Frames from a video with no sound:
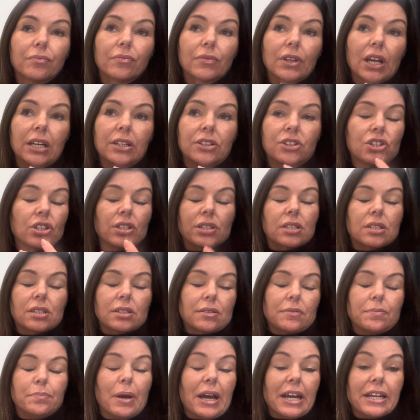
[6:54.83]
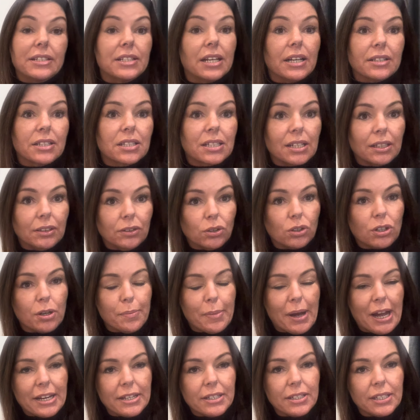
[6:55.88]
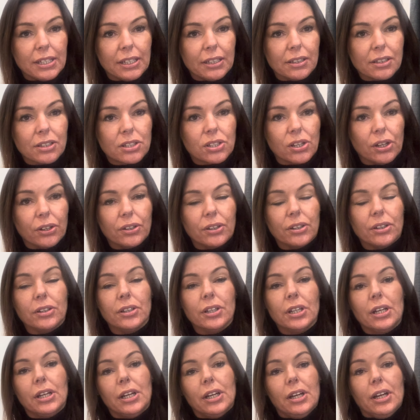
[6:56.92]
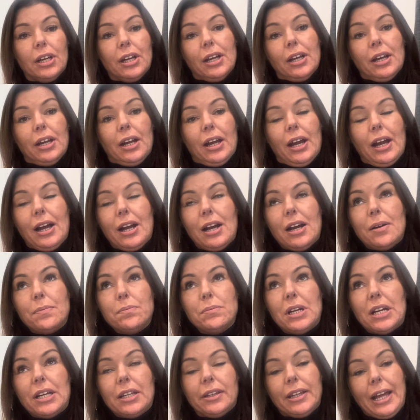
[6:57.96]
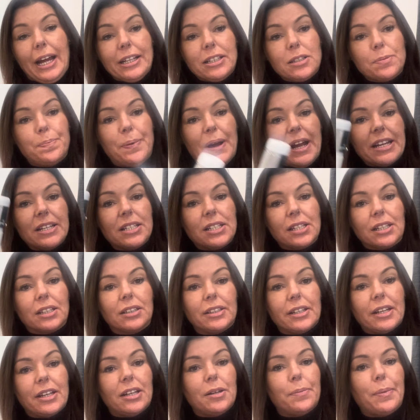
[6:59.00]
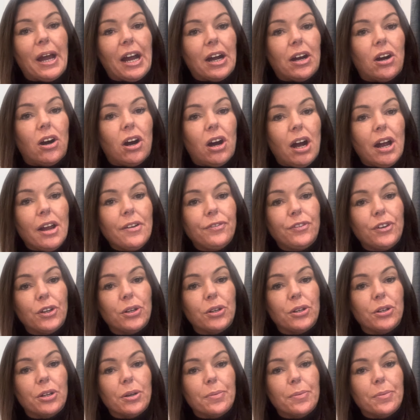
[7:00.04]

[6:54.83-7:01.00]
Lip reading: it just makes our skin look amazing. So that's basically it about HIFU.